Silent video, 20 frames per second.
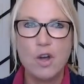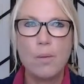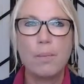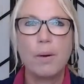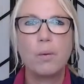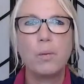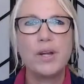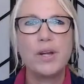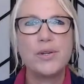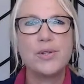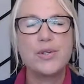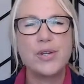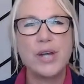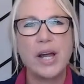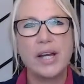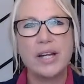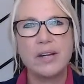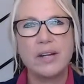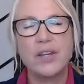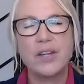But we
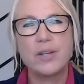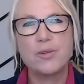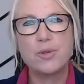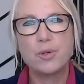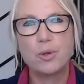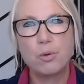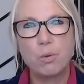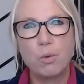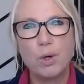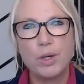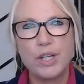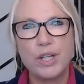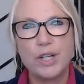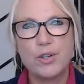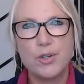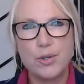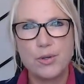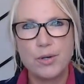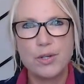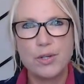stay in these chronic
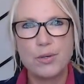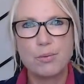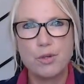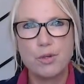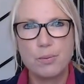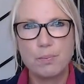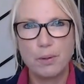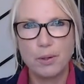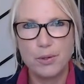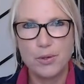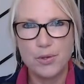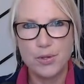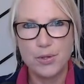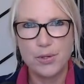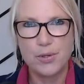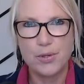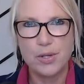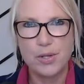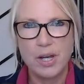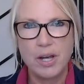stress
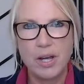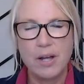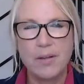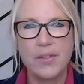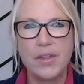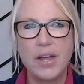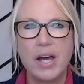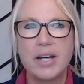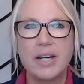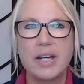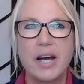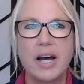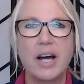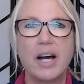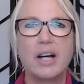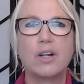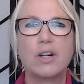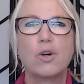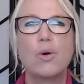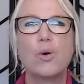responses that
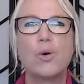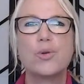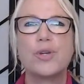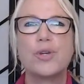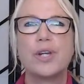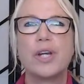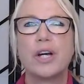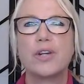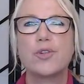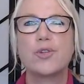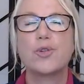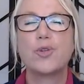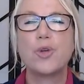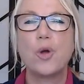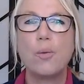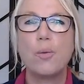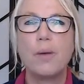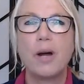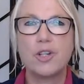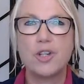are causing us
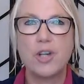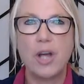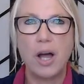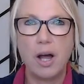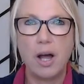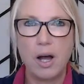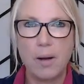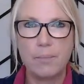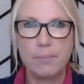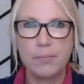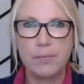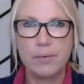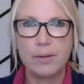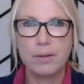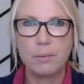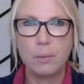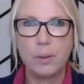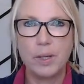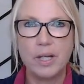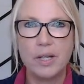so much harm.
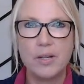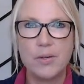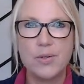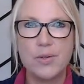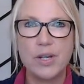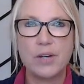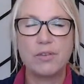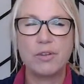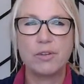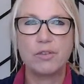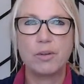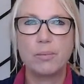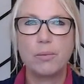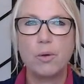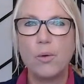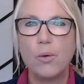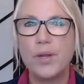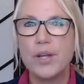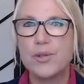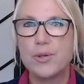We suffer from
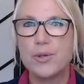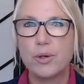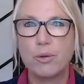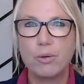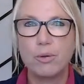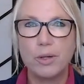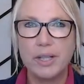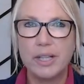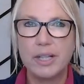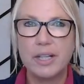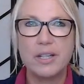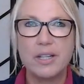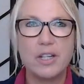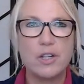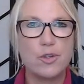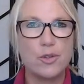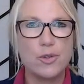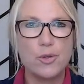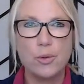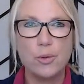all these chronic
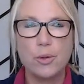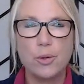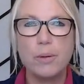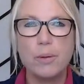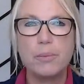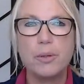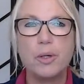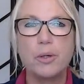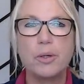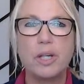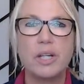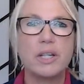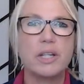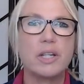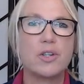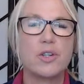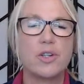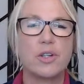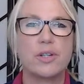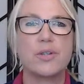conditions, autoimmune
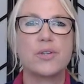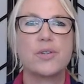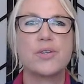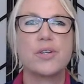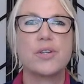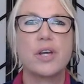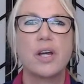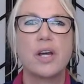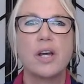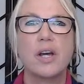conditions,